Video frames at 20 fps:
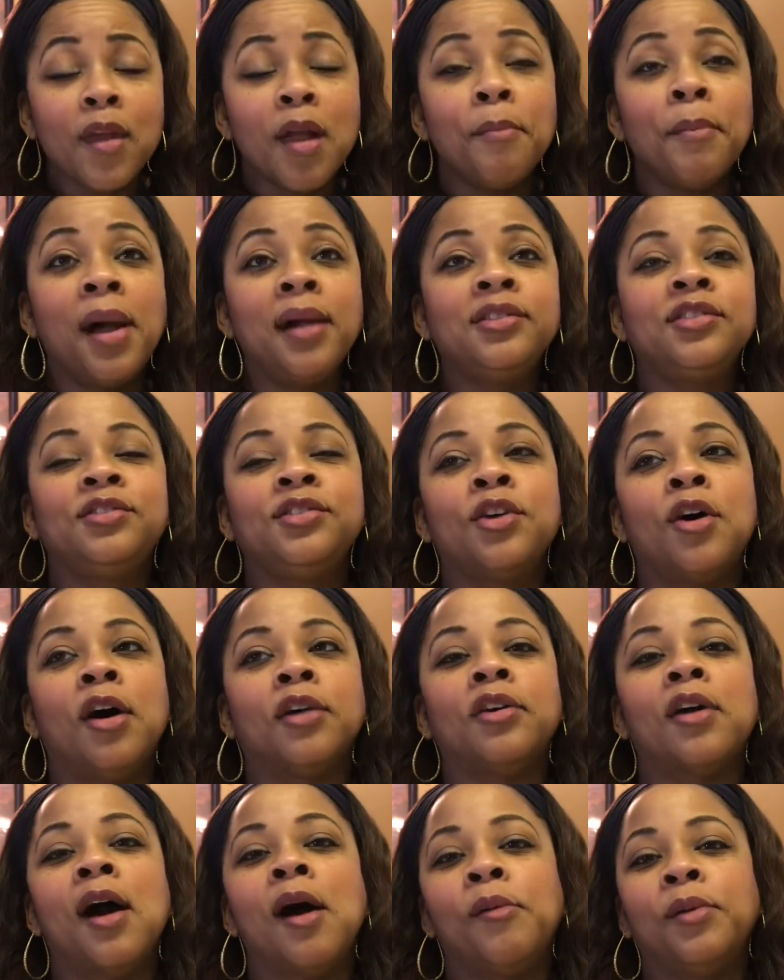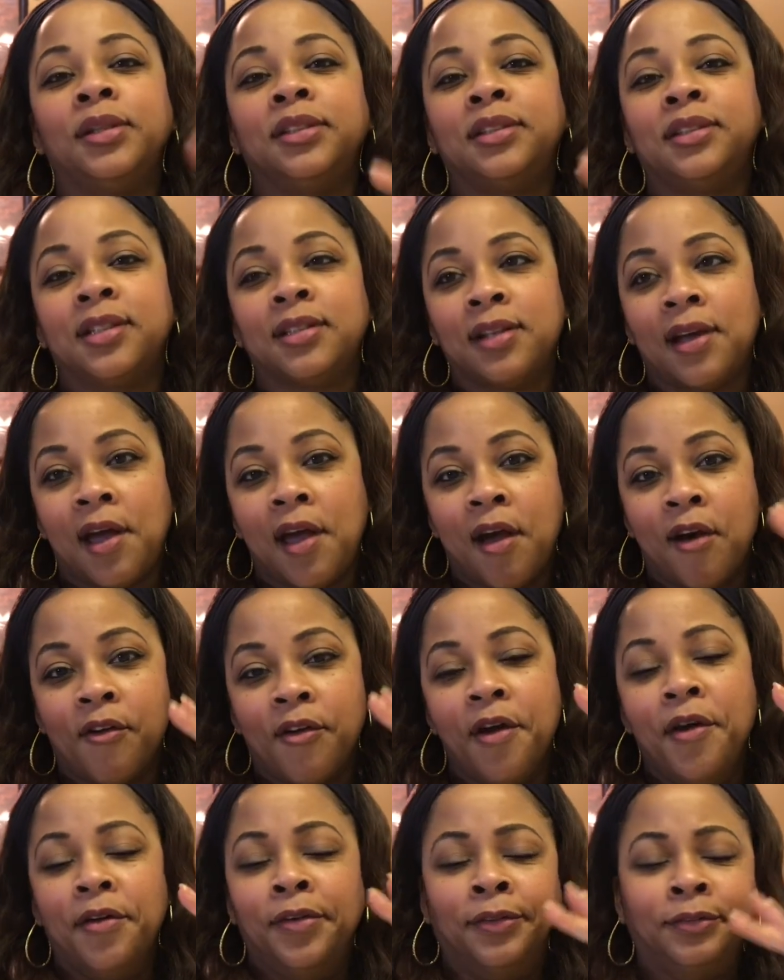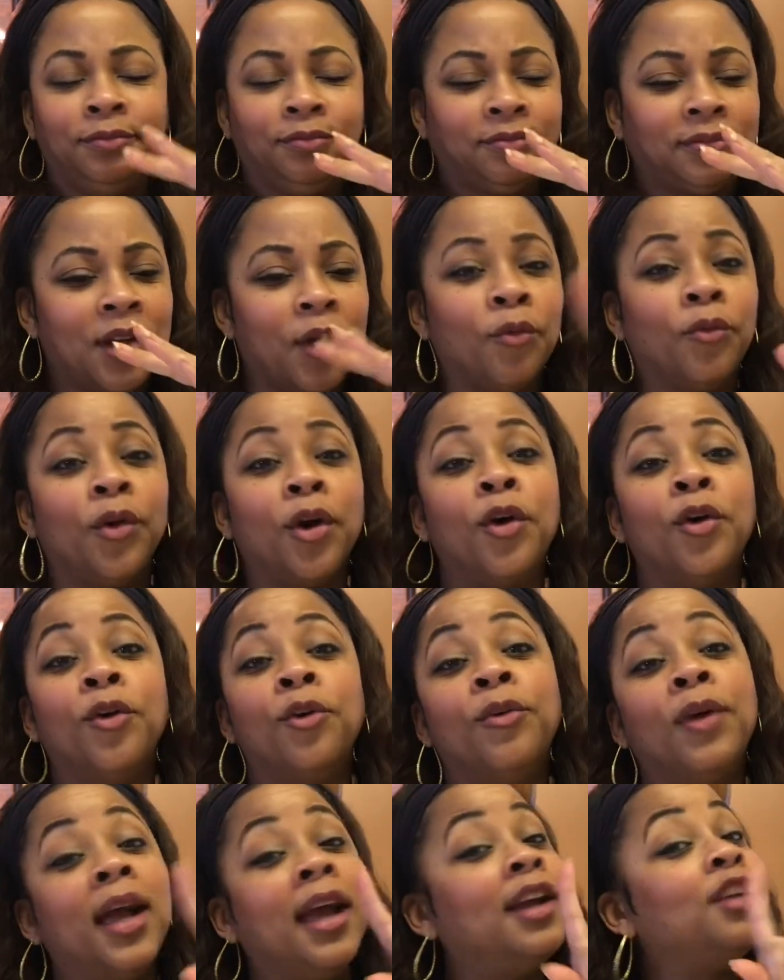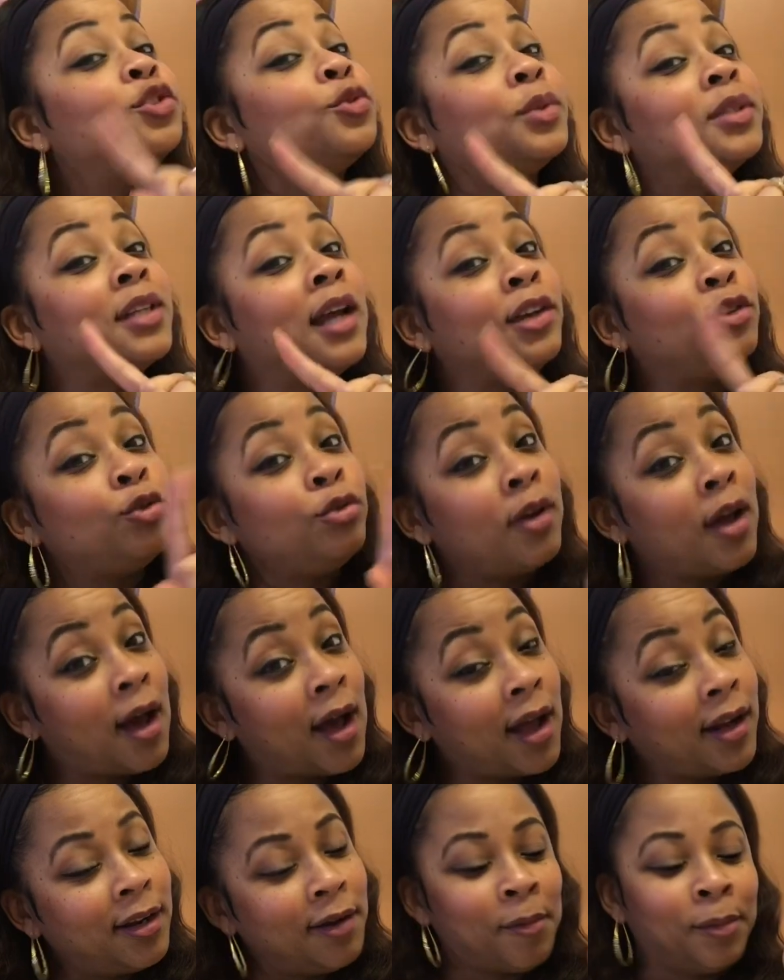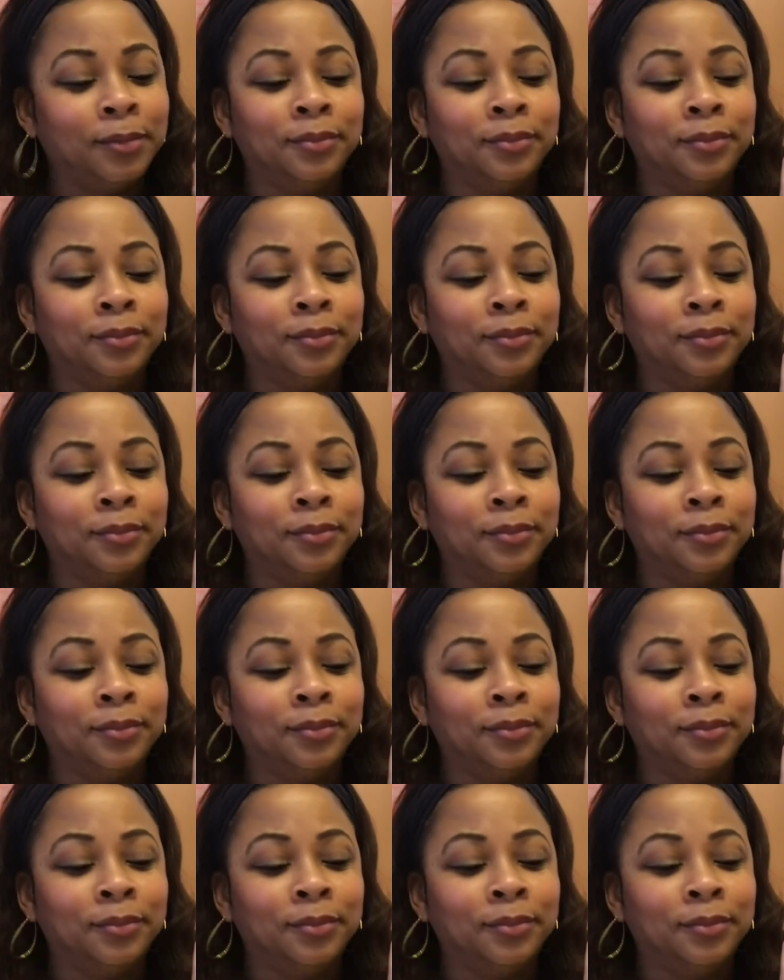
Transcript: My daughter always says I have road rage, which I do not.